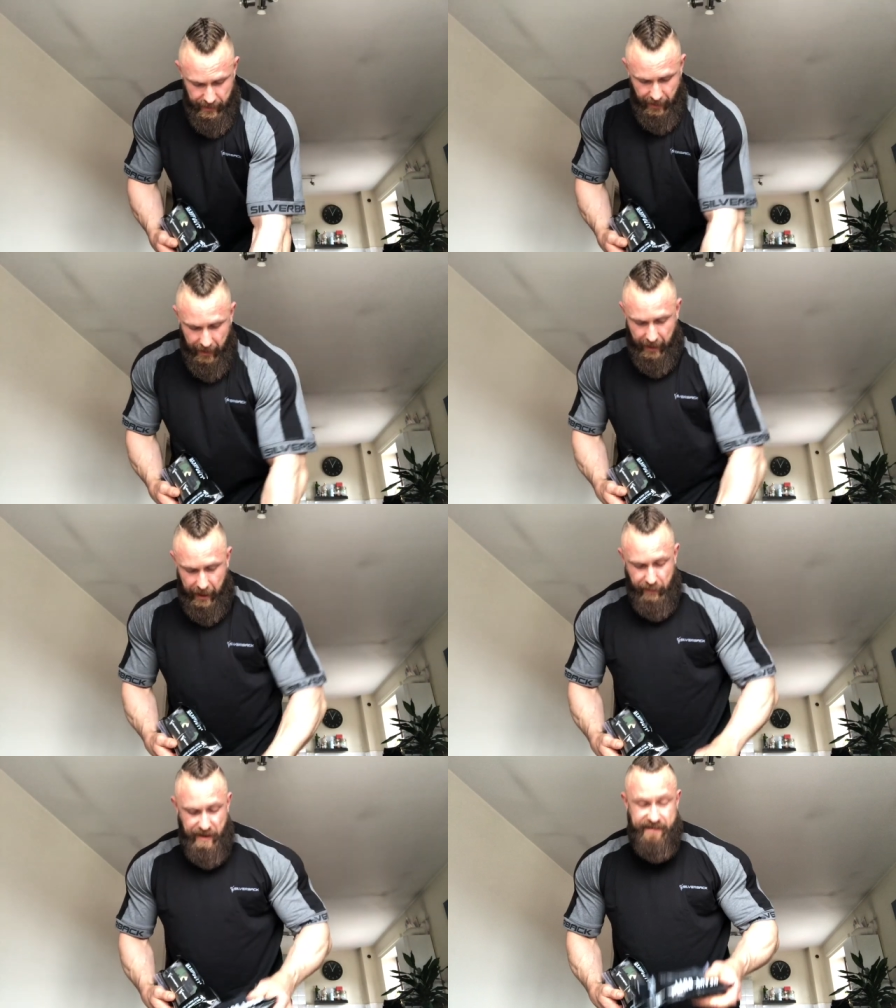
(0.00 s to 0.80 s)

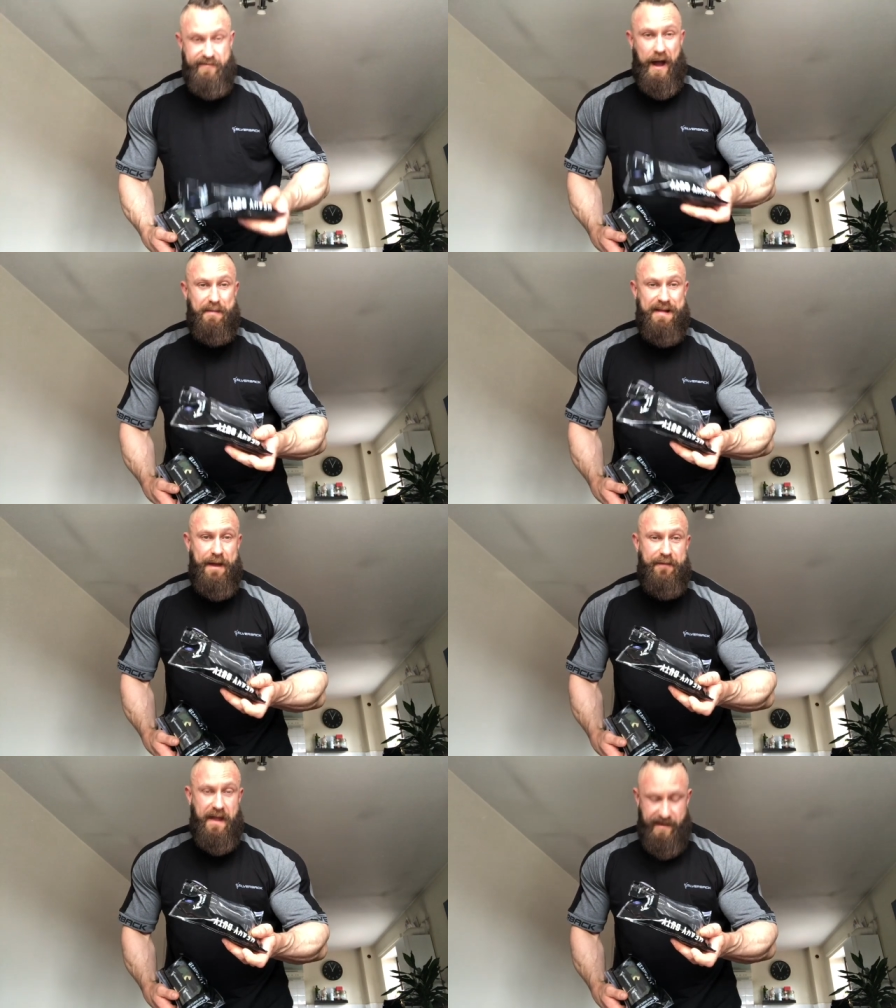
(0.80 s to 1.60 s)
uh, wrist straps,
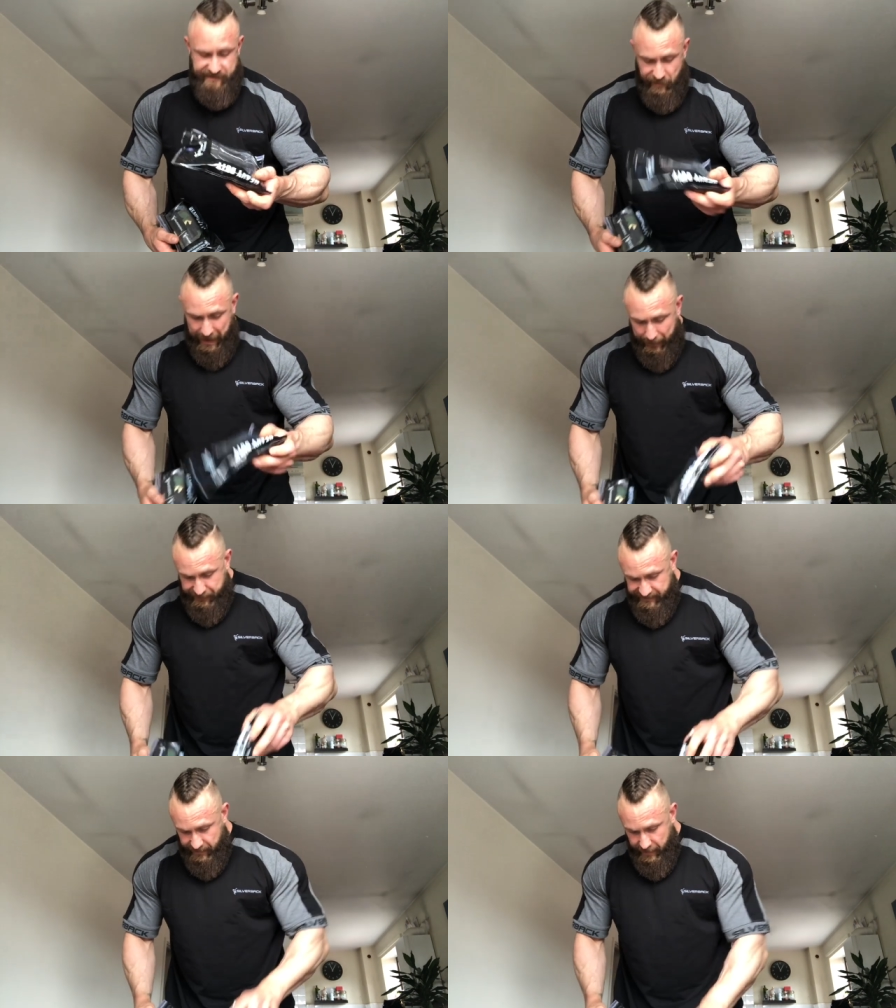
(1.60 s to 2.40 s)
lifting
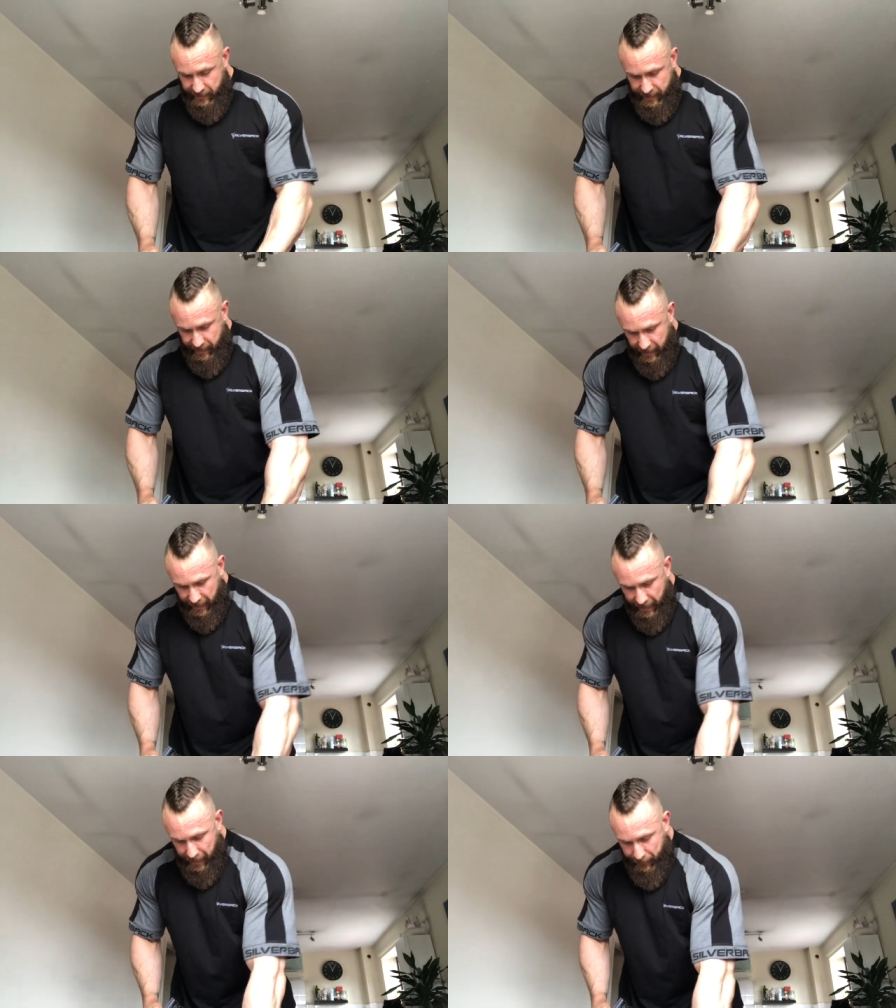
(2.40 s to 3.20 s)
straps,
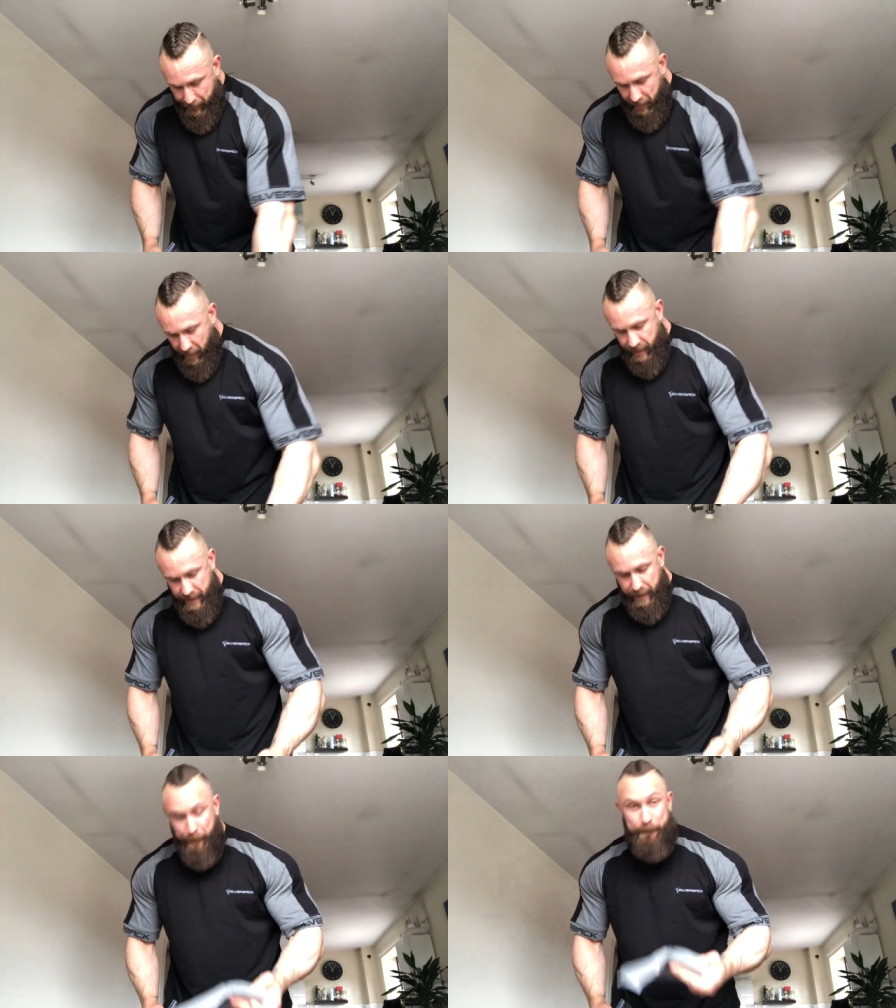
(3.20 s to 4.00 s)
um,
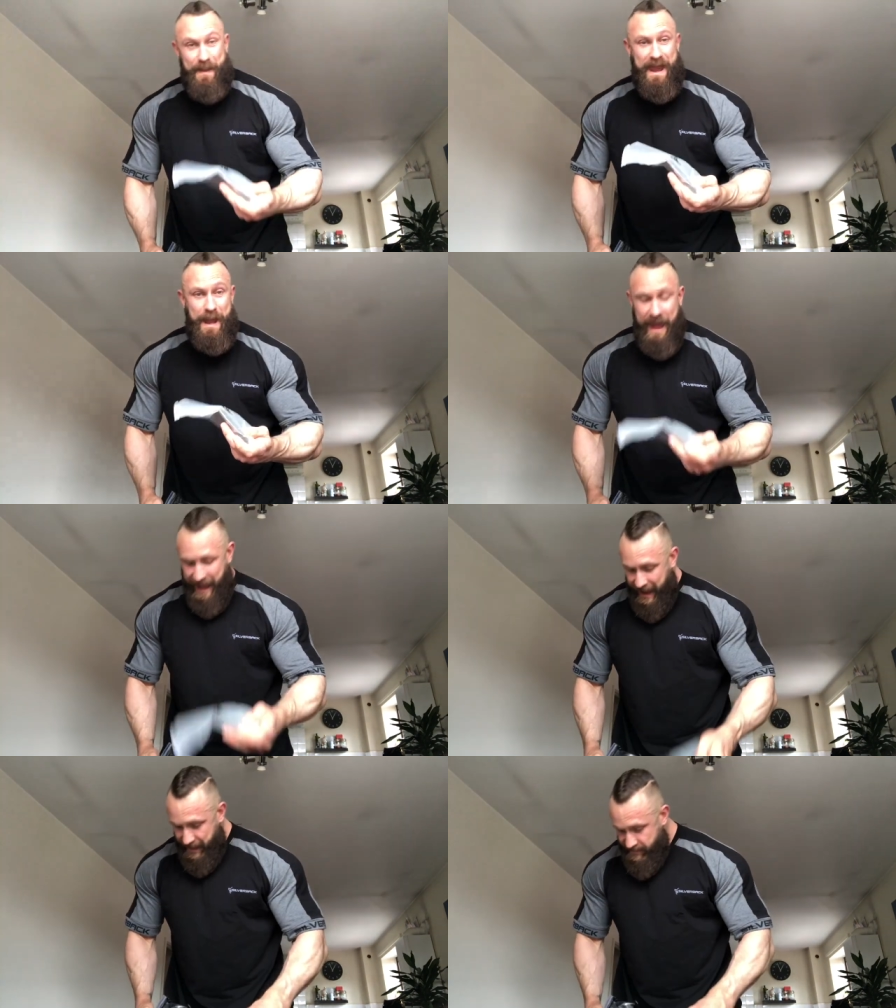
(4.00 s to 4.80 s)
beanie
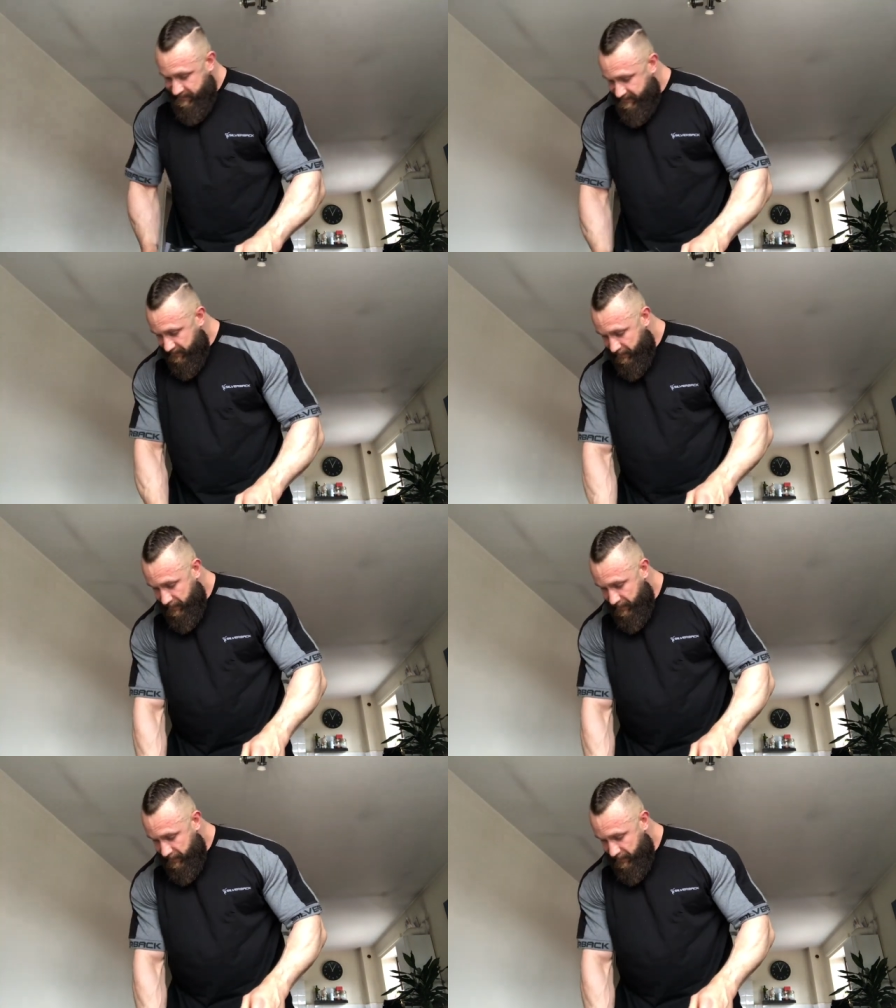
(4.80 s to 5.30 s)
hats.